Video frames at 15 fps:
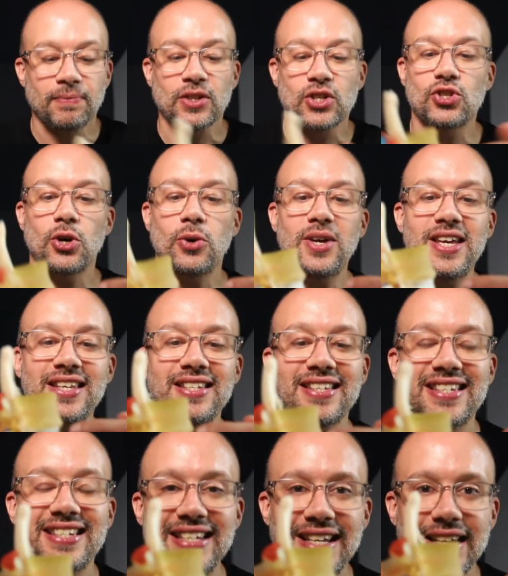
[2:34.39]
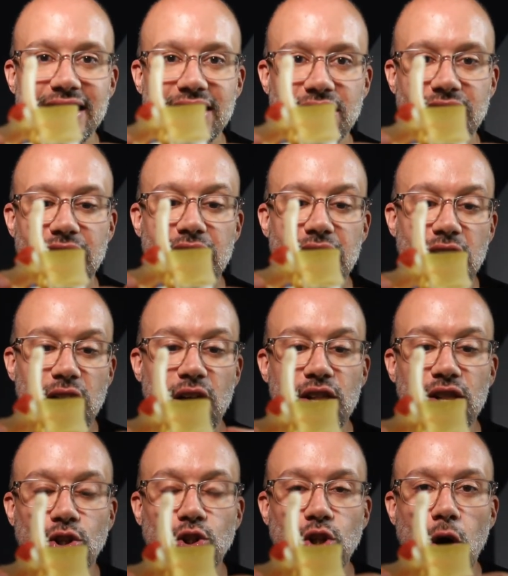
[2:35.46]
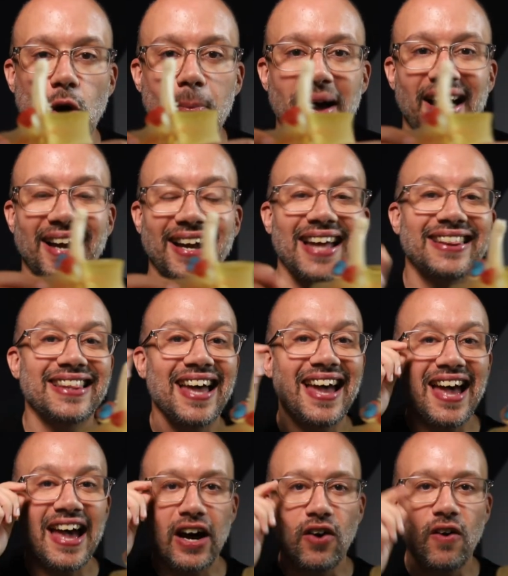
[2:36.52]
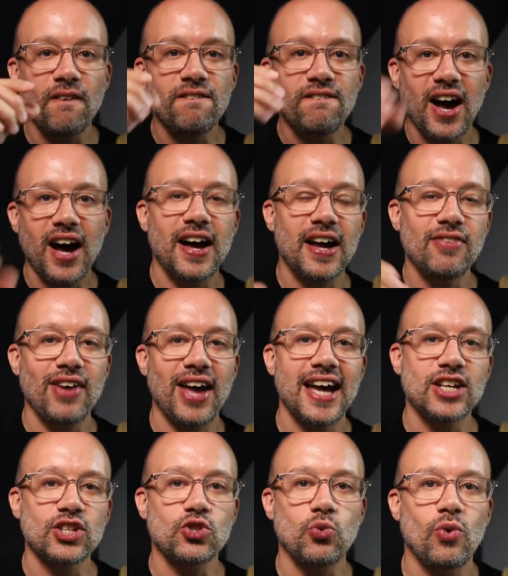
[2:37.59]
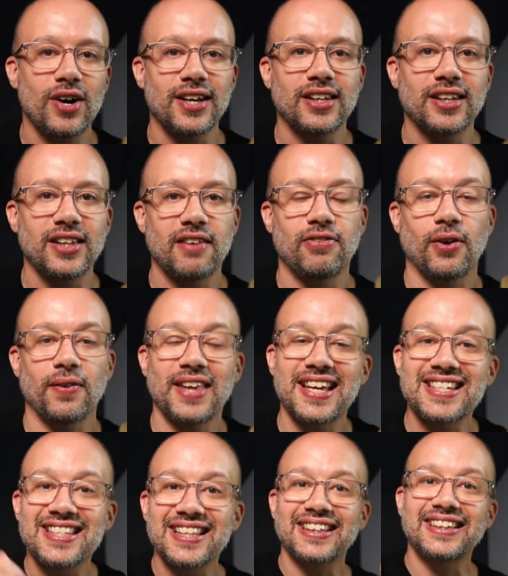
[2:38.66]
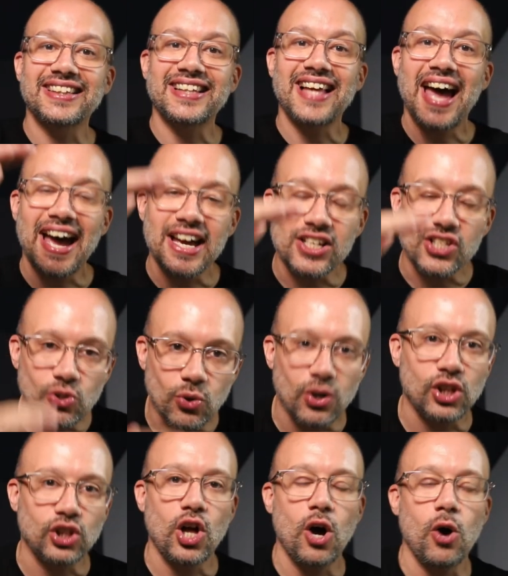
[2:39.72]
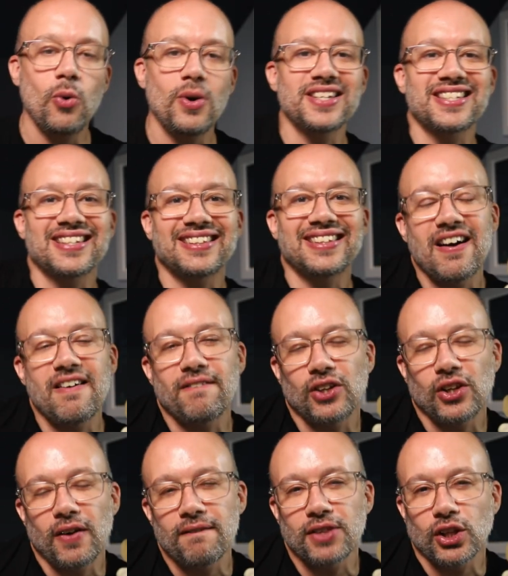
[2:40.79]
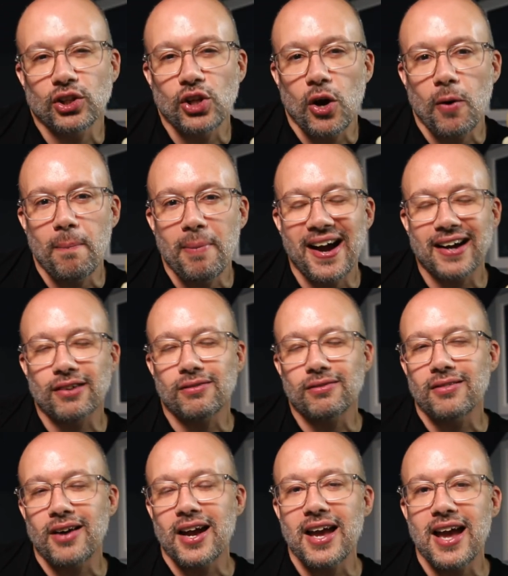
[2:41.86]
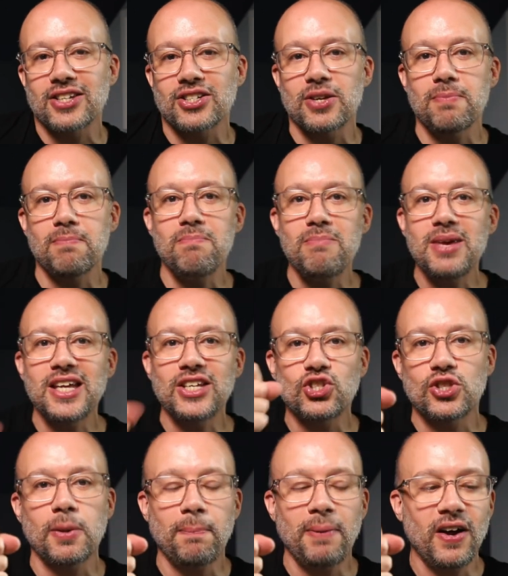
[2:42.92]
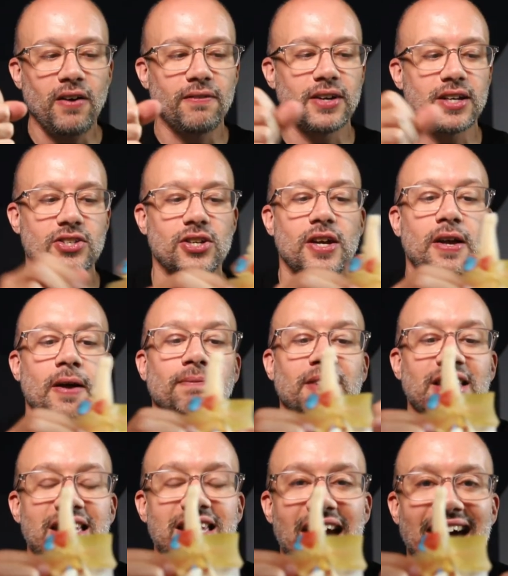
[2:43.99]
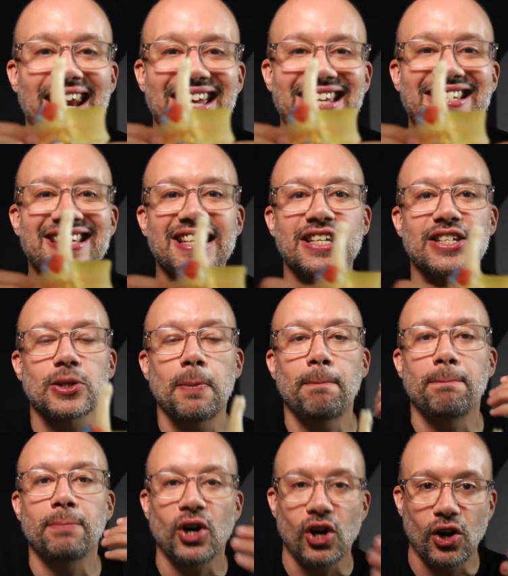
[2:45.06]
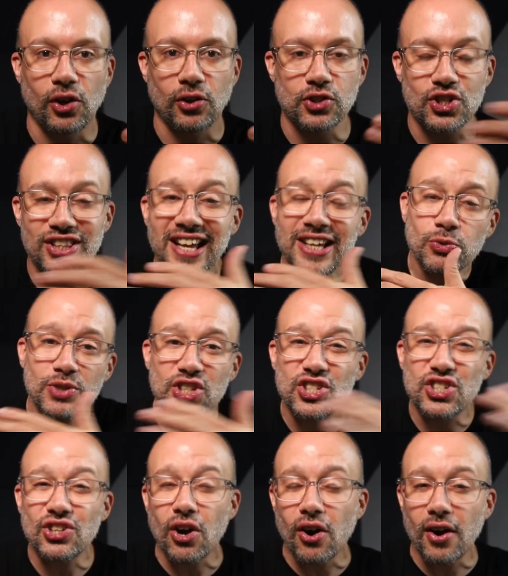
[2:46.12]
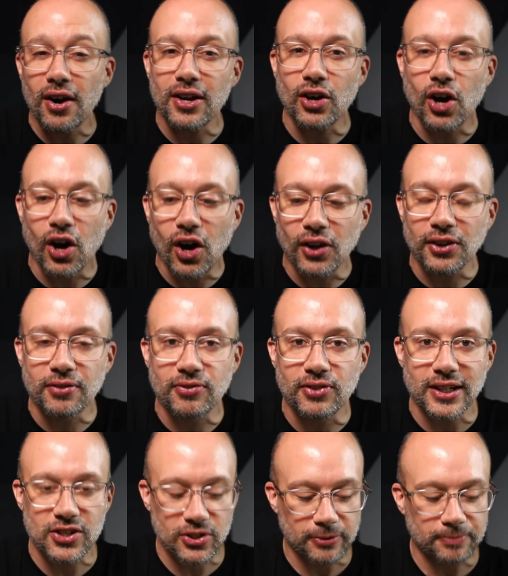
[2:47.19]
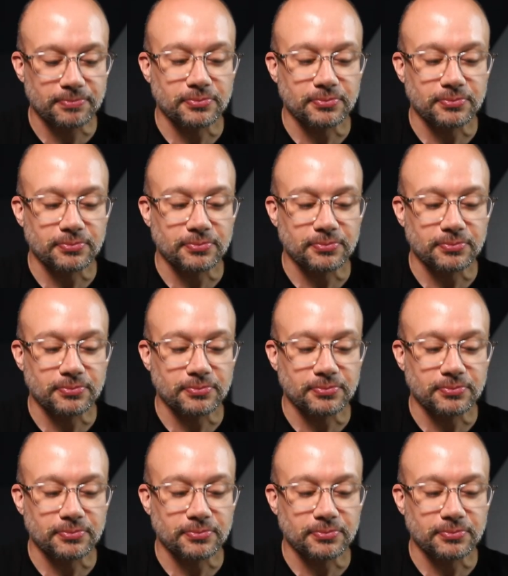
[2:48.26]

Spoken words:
So his disc in the low back at the L5-S1 level, that's the last or lowest level of the low back right as it meets the pelvis, he had a disc bulge. That's what started all of this.